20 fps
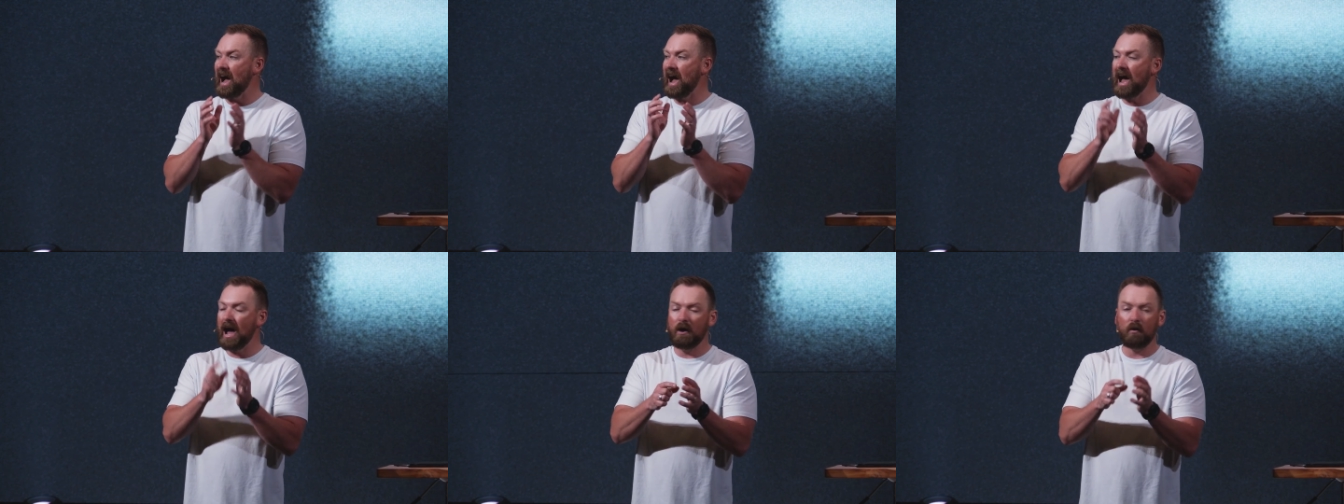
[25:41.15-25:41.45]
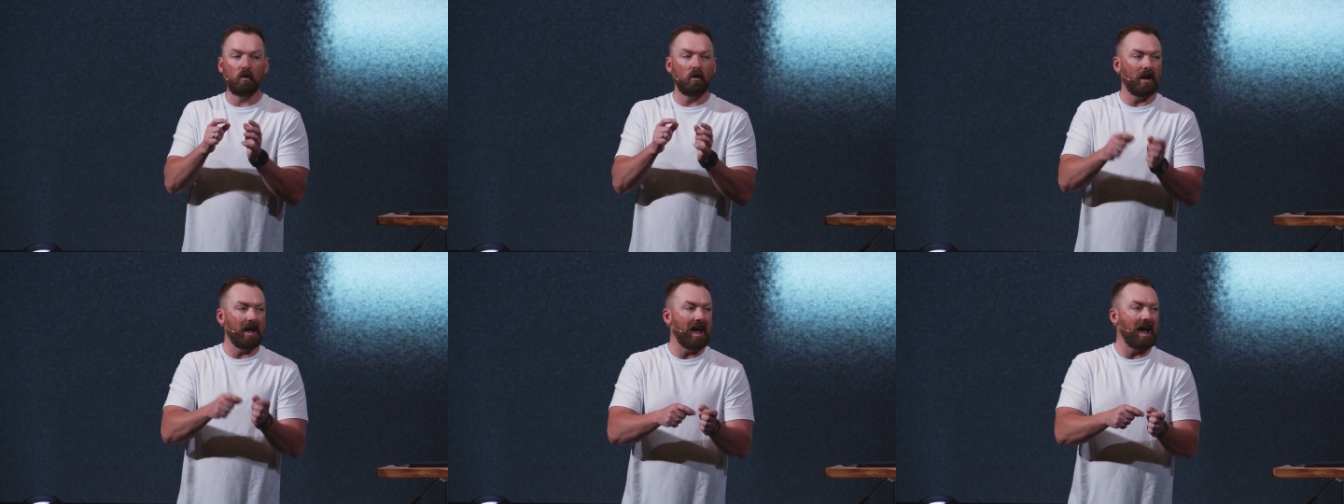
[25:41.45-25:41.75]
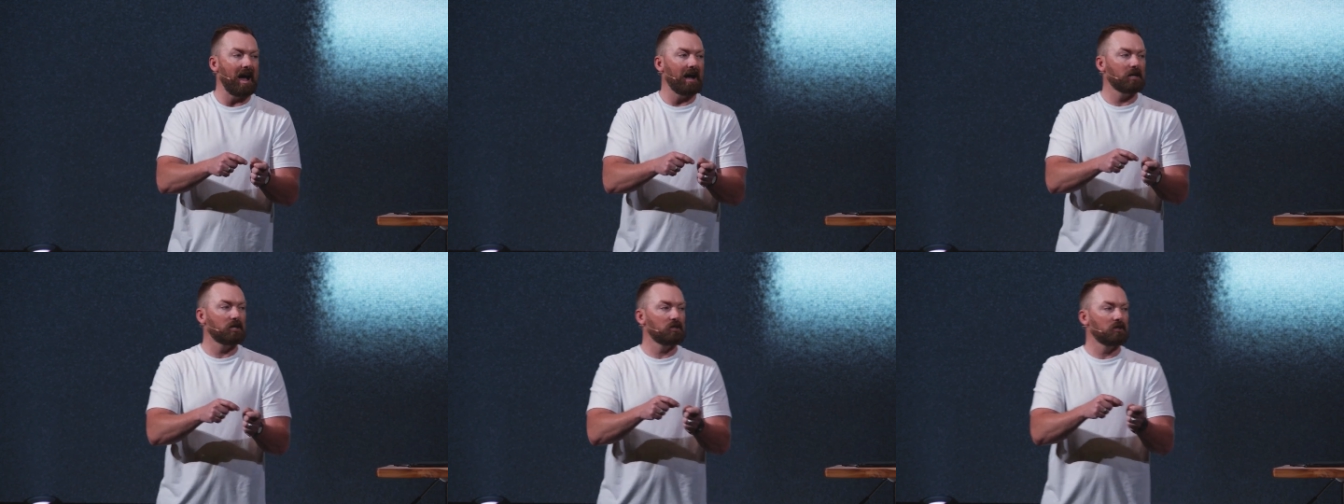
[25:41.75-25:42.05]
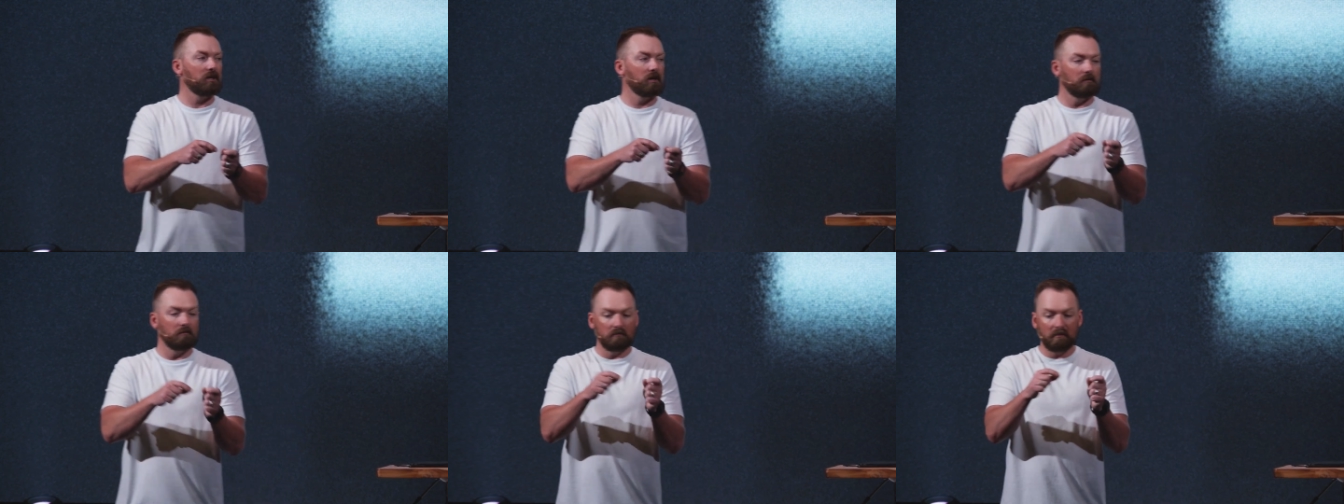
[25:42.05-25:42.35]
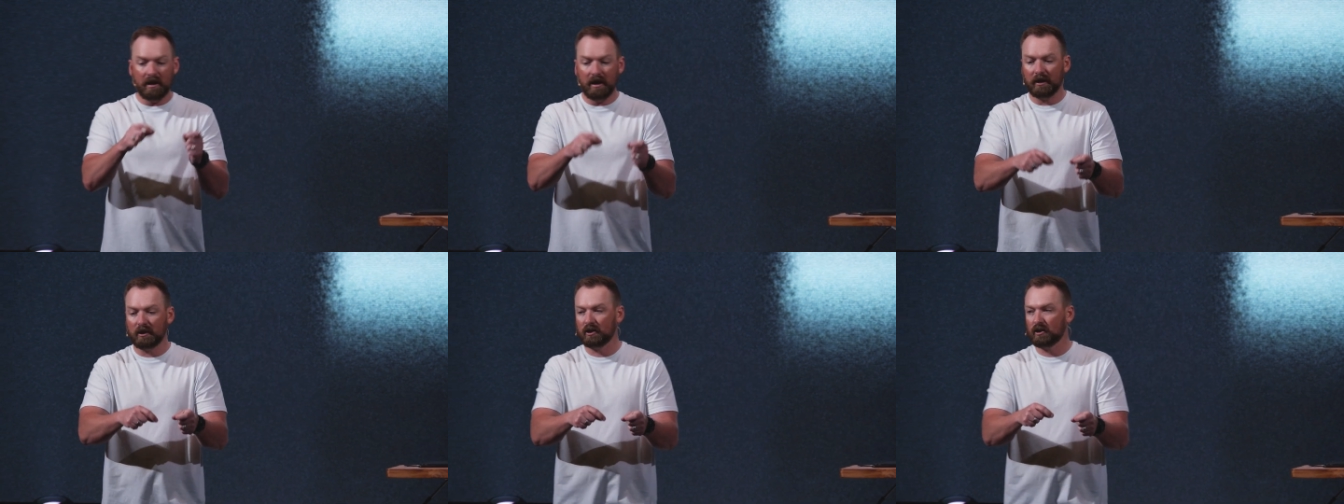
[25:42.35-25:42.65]
I will actually
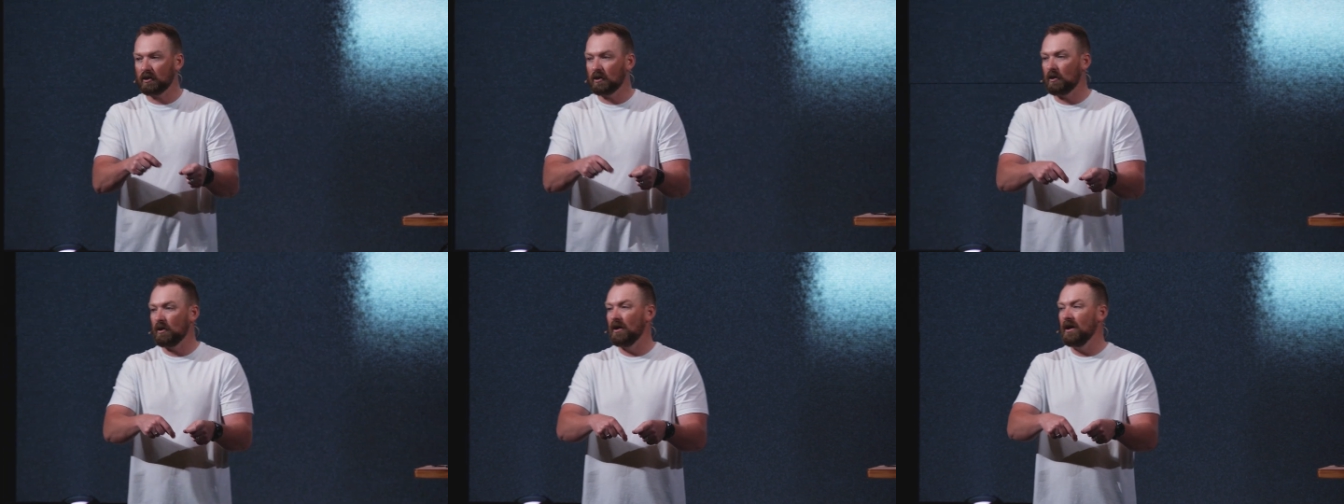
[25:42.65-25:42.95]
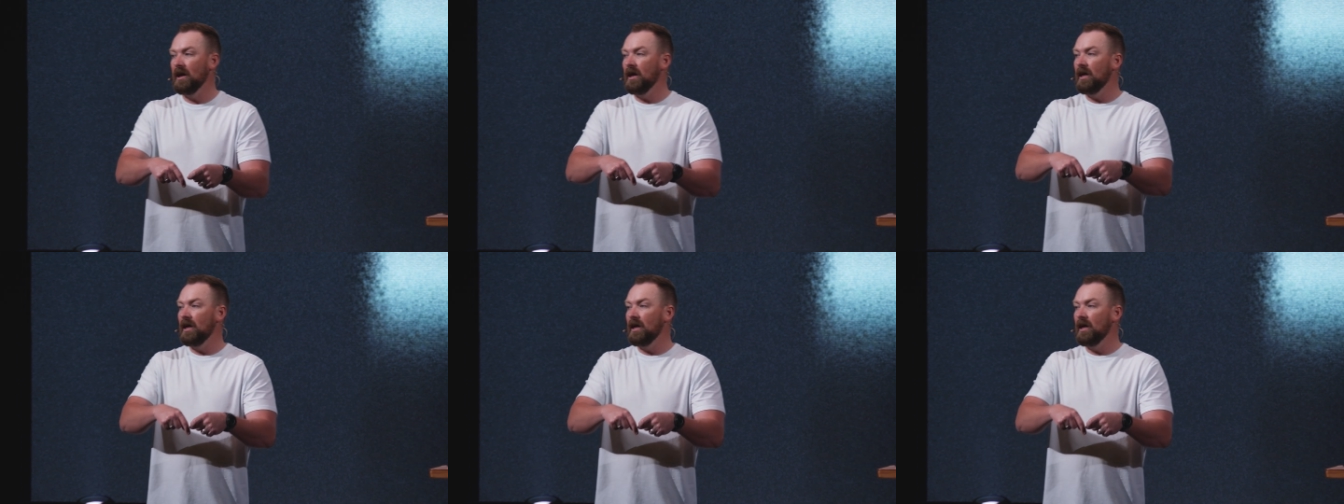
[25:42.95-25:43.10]
make sure